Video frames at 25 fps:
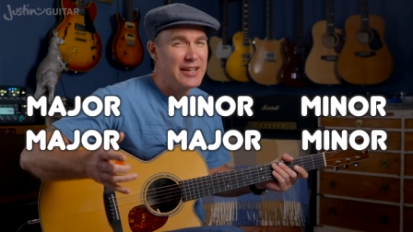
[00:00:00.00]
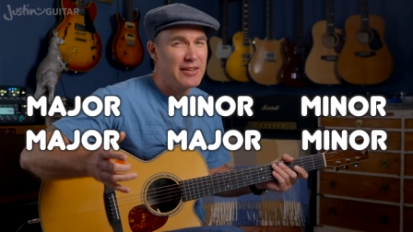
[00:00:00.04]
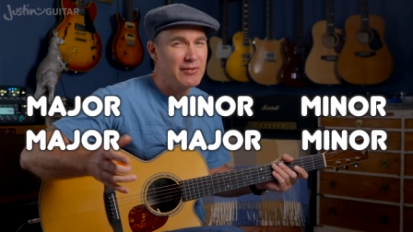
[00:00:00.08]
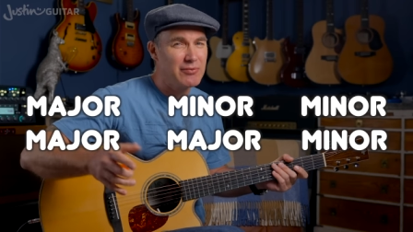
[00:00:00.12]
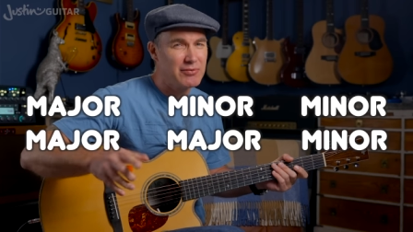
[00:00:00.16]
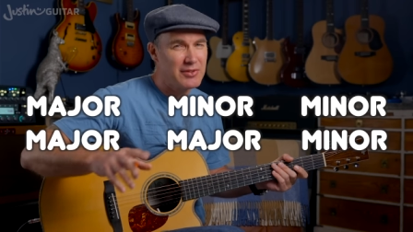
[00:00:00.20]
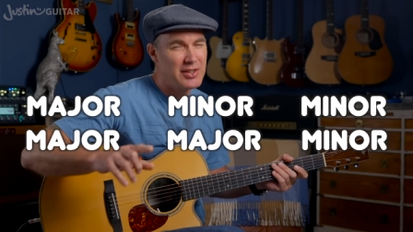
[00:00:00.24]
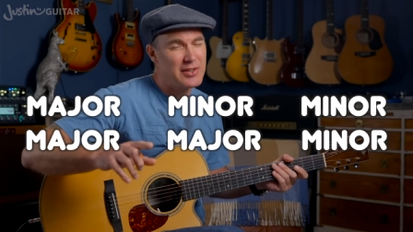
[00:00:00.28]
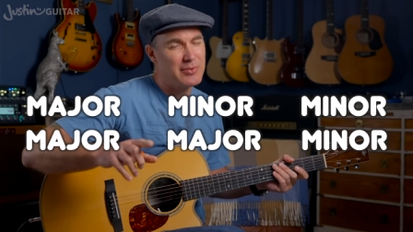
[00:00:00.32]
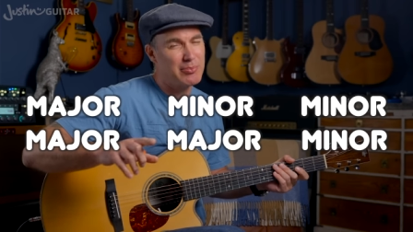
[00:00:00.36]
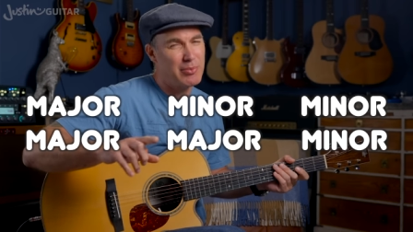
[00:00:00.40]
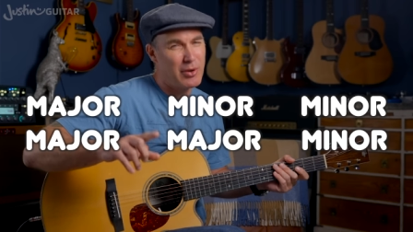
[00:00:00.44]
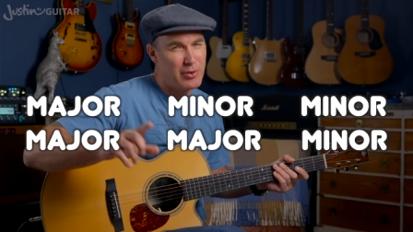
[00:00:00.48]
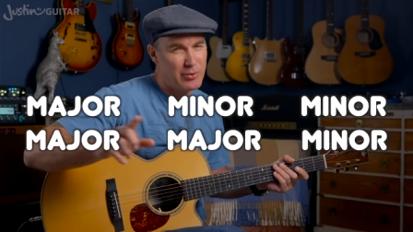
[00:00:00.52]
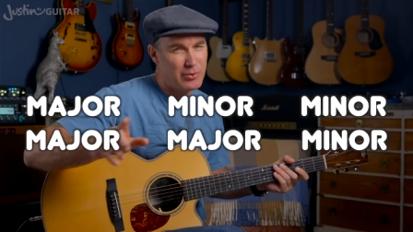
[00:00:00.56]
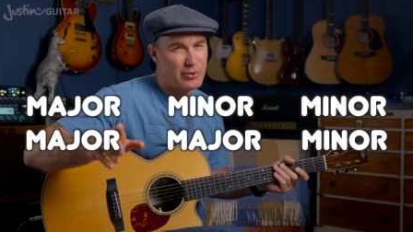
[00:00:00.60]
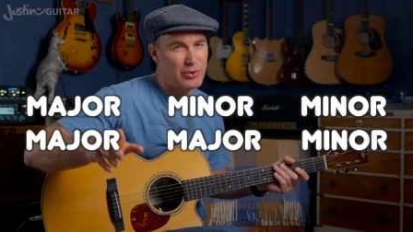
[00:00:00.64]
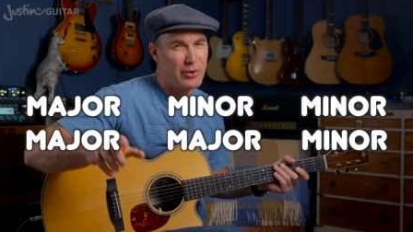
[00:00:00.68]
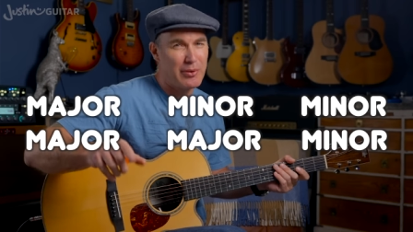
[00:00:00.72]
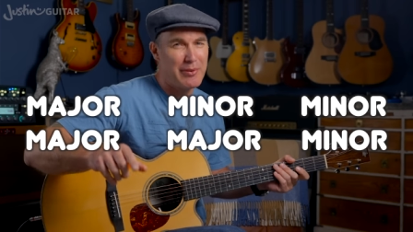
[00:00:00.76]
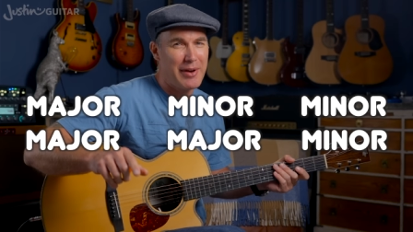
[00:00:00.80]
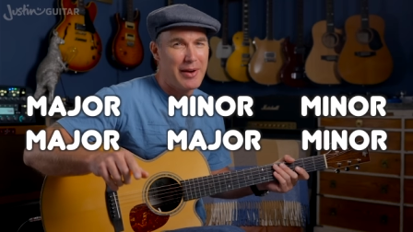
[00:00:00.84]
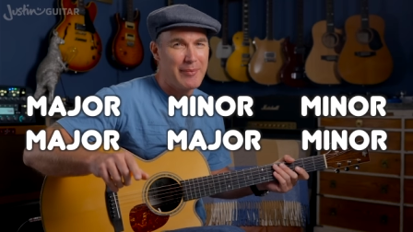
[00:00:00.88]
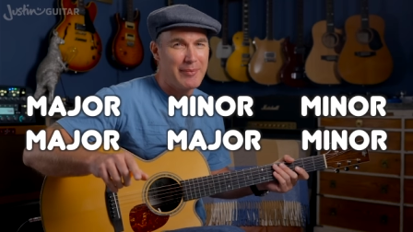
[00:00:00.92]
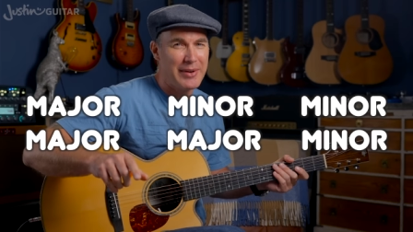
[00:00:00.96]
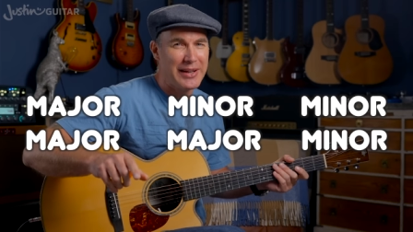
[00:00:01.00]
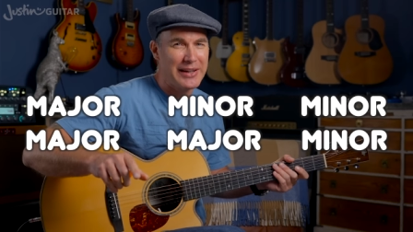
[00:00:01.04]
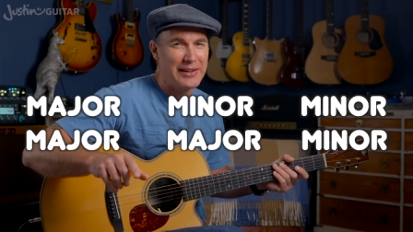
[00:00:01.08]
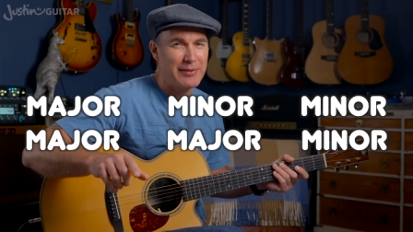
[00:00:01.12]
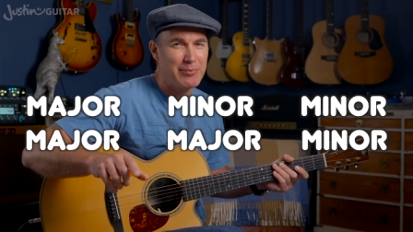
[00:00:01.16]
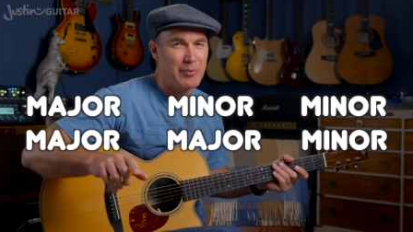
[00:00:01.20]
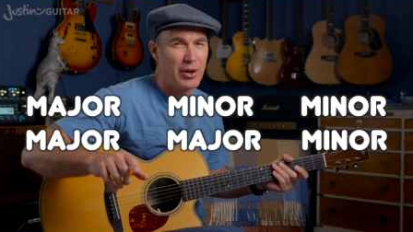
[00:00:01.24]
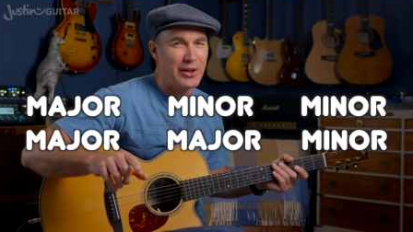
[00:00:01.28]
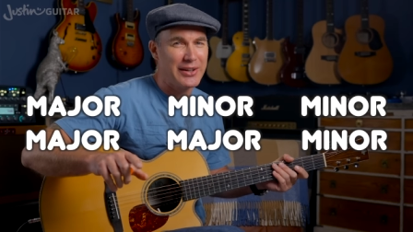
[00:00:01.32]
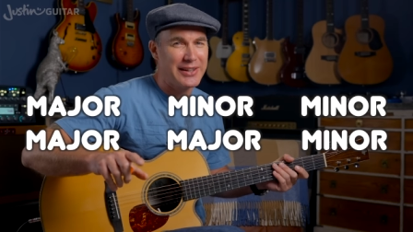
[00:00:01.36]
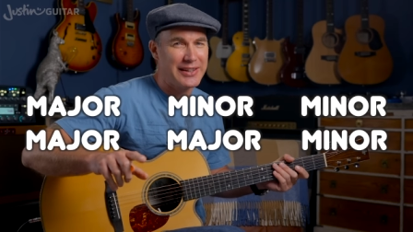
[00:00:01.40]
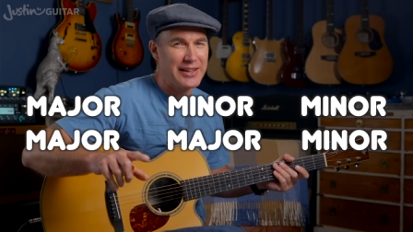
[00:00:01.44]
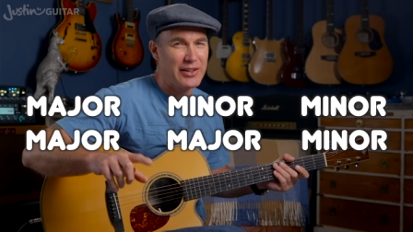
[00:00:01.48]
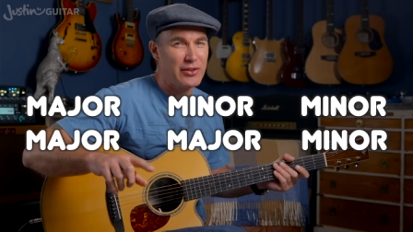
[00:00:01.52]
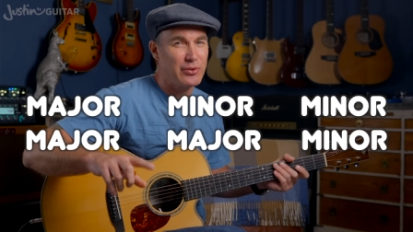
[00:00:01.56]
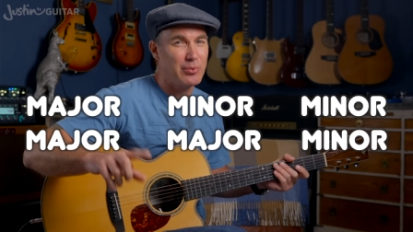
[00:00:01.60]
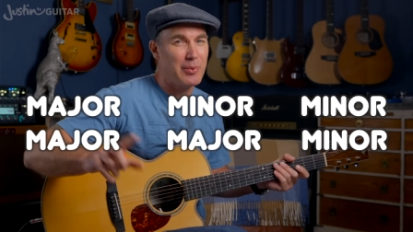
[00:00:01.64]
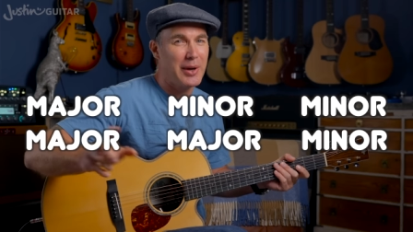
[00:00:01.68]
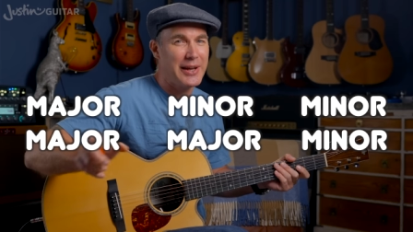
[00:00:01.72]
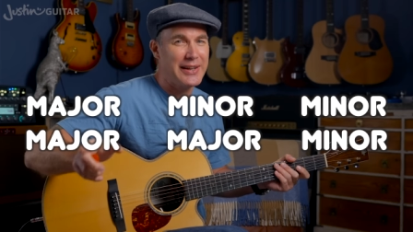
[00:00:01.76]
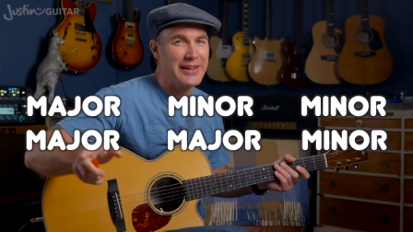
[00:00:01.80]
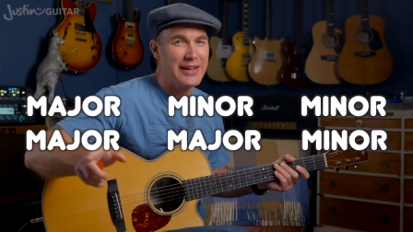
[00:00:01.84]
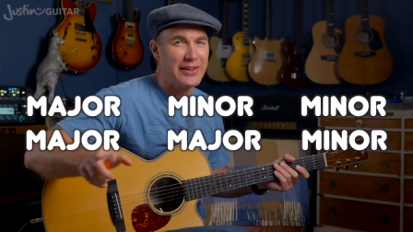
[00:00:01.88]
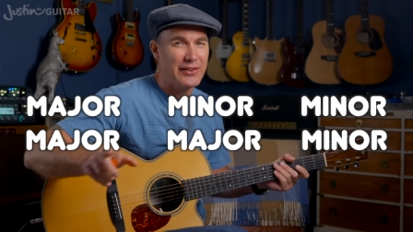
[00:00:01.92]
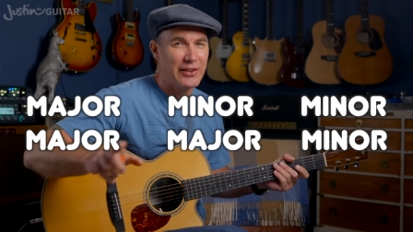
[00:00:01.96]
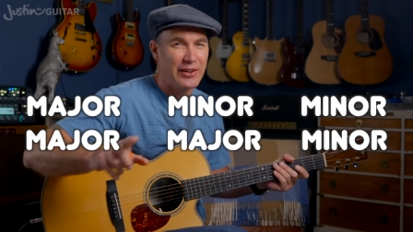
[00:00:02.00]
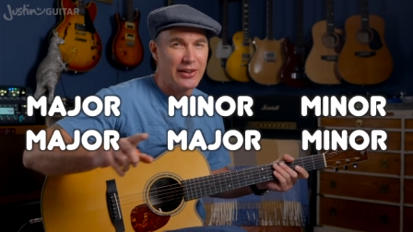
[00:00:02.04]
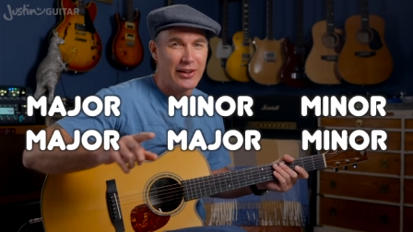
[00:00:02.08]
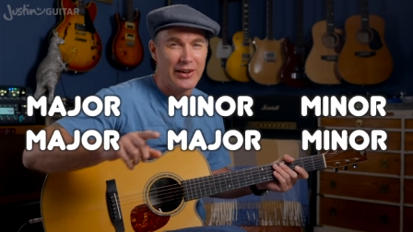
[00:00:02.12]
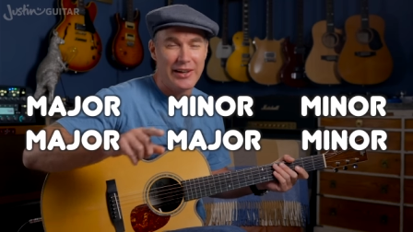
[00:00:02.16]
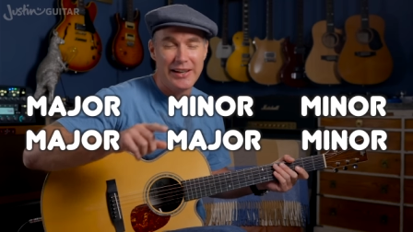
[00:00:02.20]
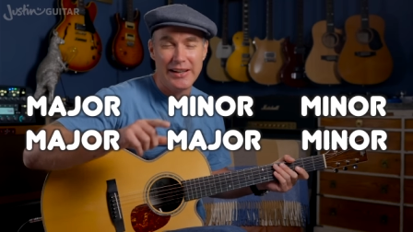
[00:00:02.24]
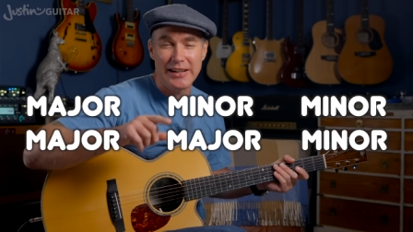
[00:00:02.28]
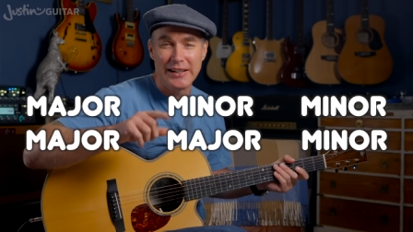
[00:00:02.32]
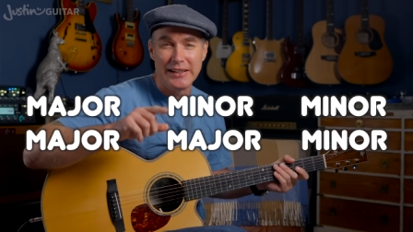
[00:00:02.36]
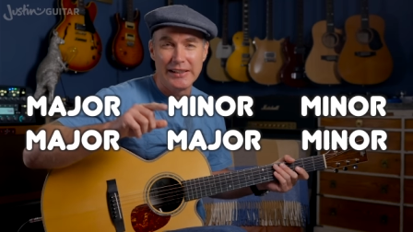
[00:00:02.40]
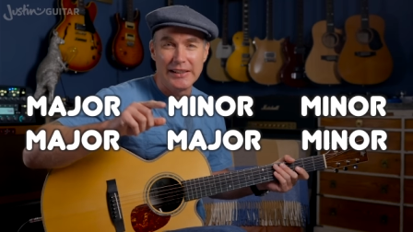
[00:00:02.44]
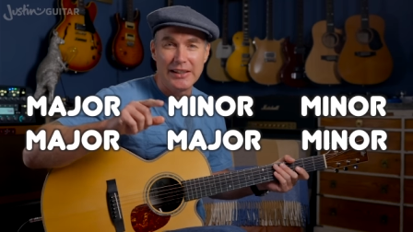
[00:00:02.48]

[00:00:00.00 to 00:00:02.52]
At this point, we'll talk about minor keys way down the line.